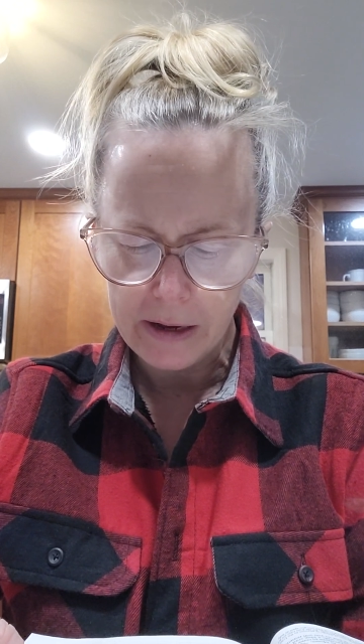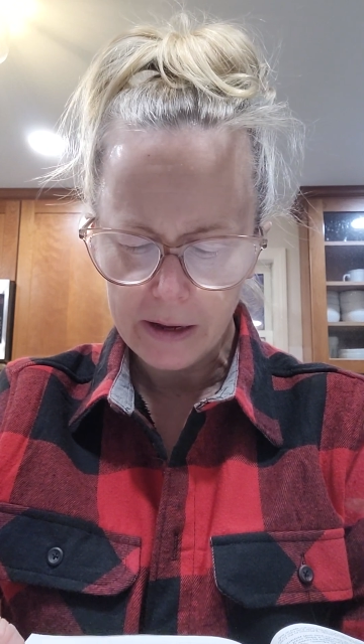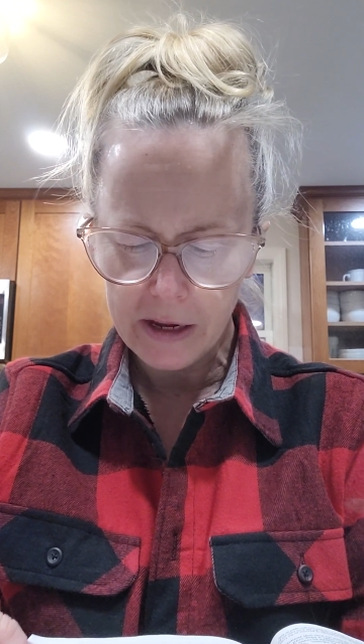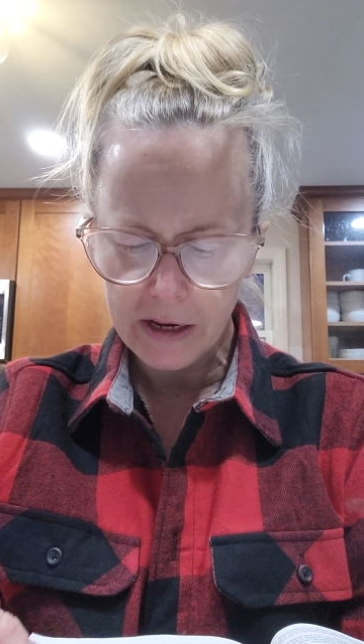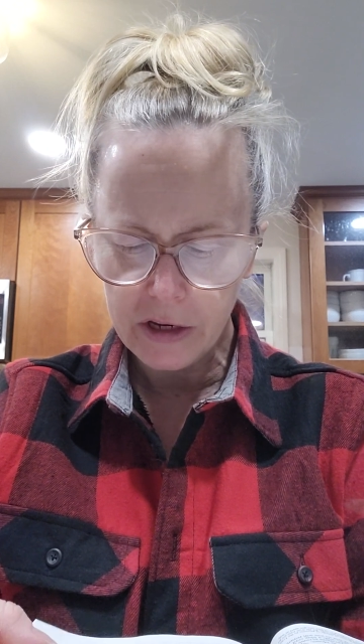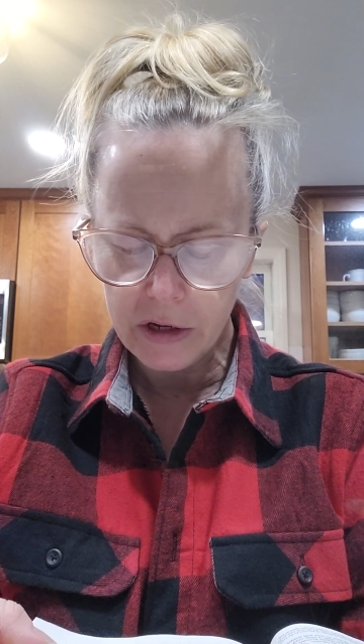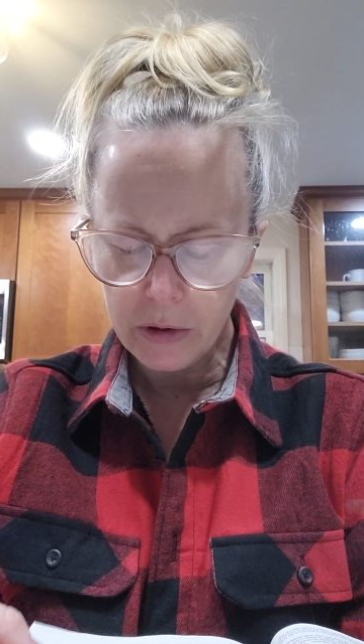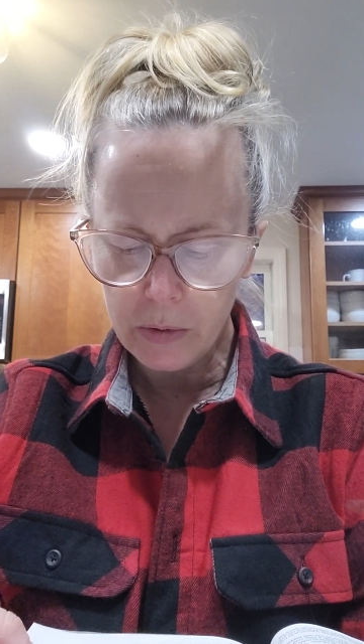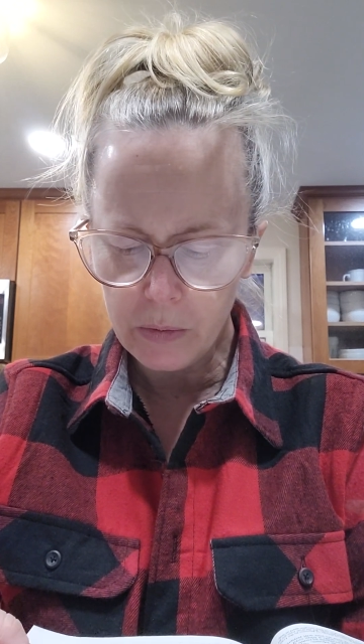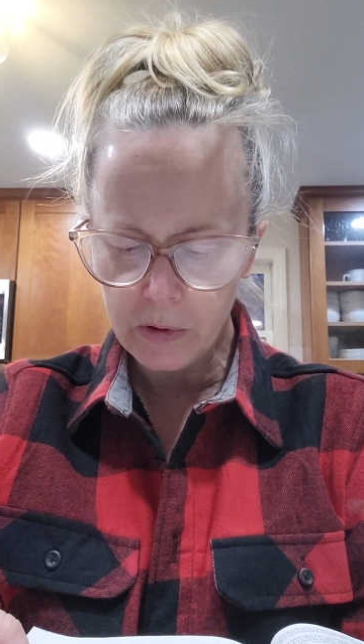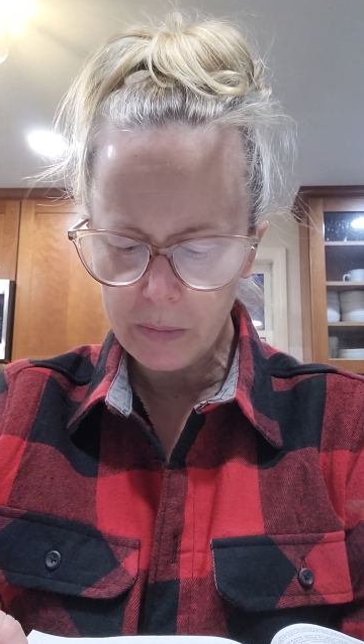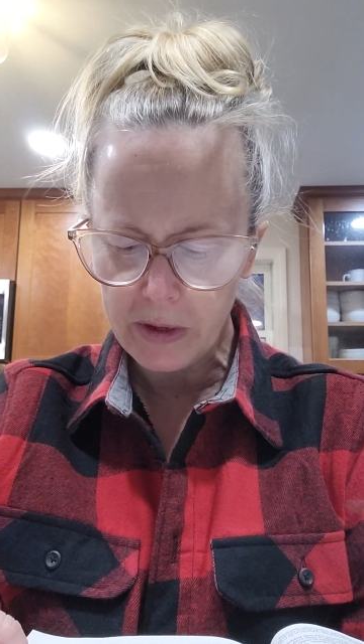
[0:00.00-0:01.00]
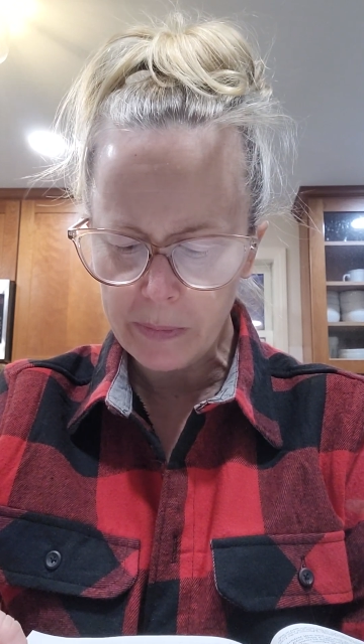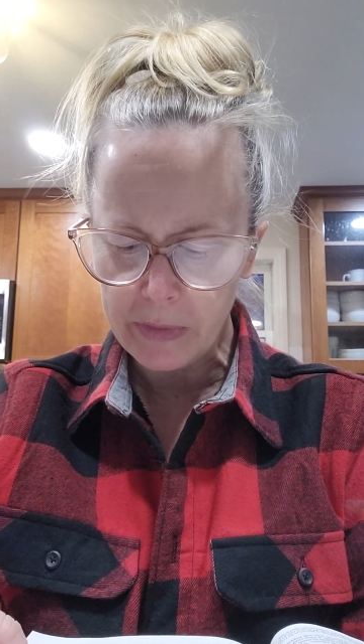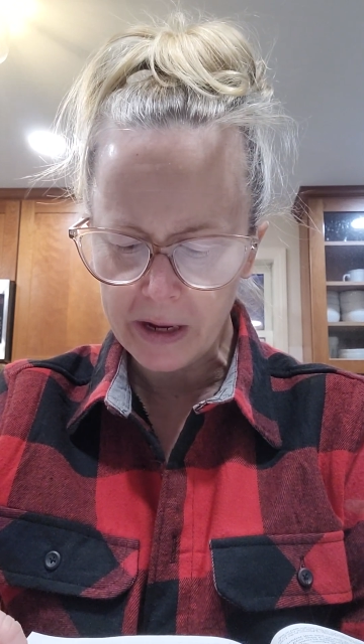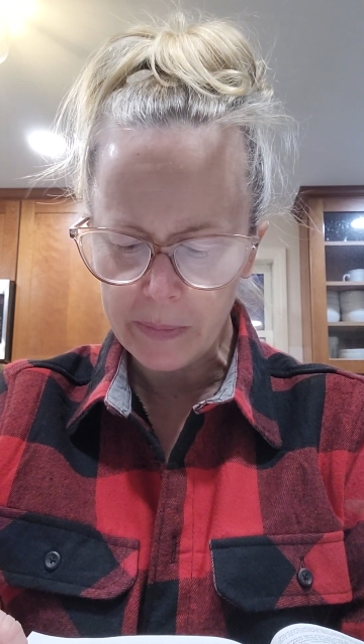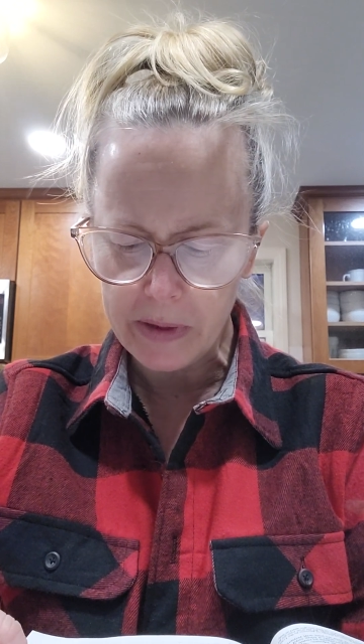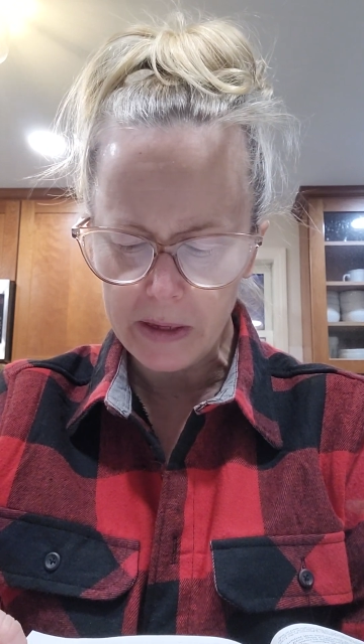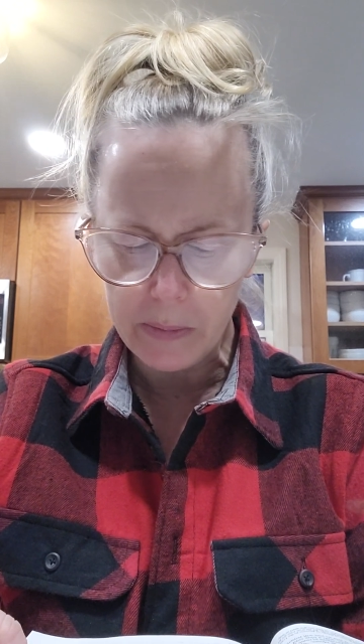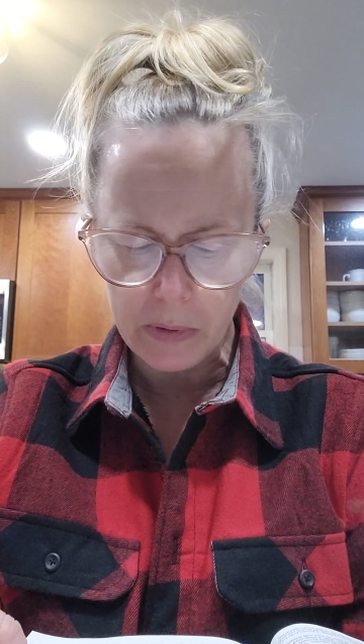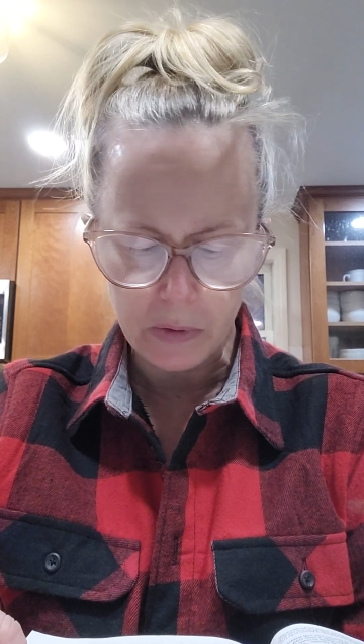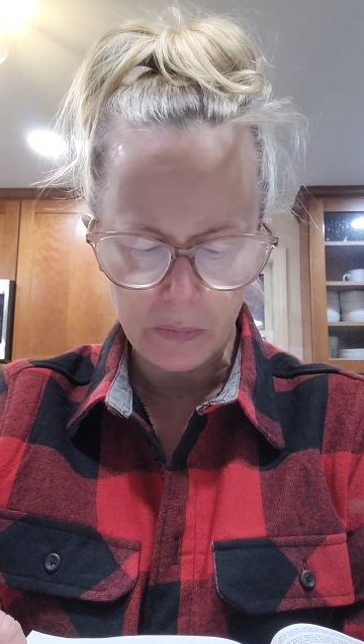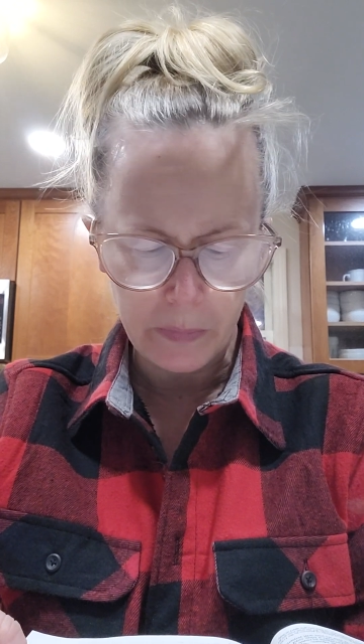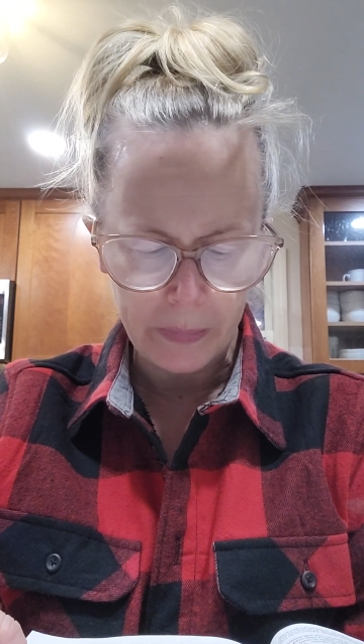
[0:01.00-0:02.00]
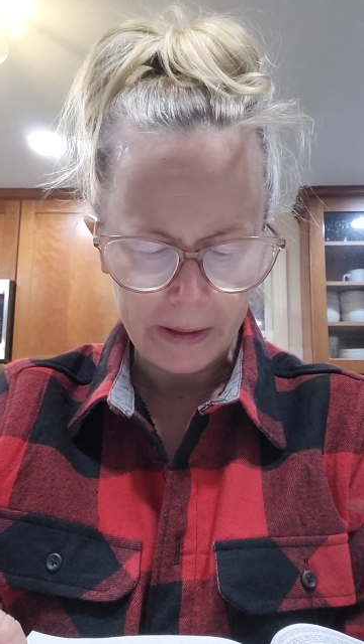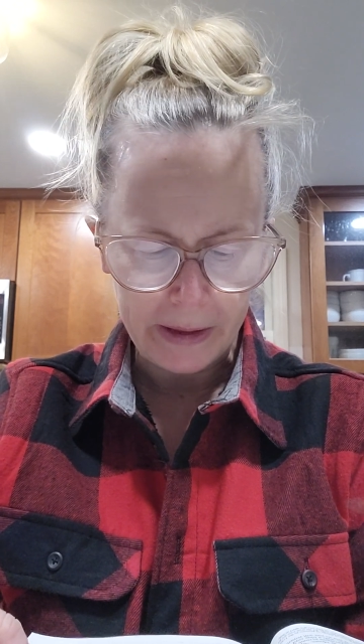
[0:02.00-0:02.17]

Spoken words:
and you will be my people.